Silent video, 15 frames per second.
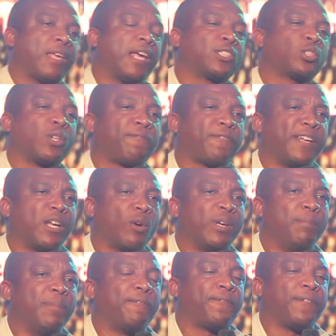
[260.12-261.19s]
ex-offender
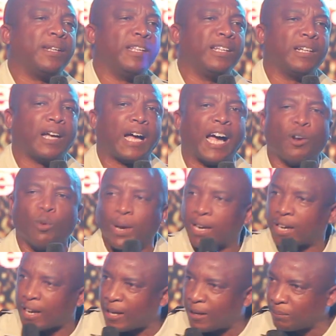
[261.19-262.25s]
will be feeling
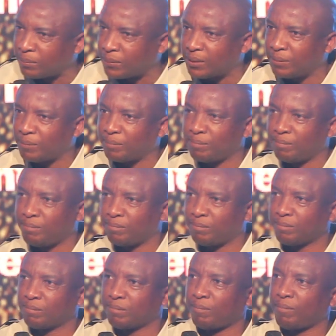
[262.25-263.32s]
unwelcome.
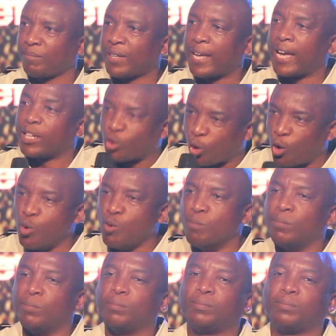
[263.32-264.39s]
At
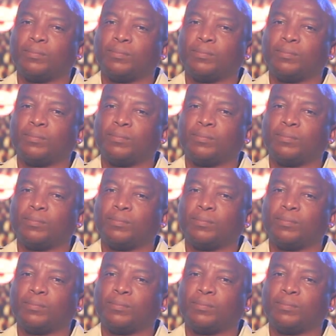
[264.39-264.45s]
home,